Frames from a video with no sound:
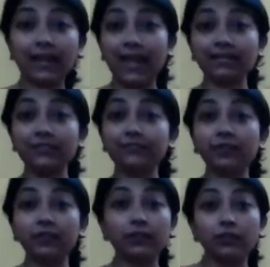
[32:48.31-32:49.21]
as if
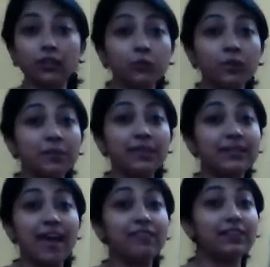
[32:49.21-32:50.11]
the human beings
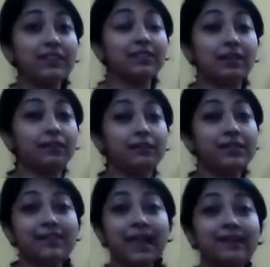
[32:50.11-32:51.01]
haven't
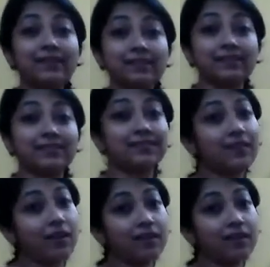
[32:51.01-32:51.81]
designed this.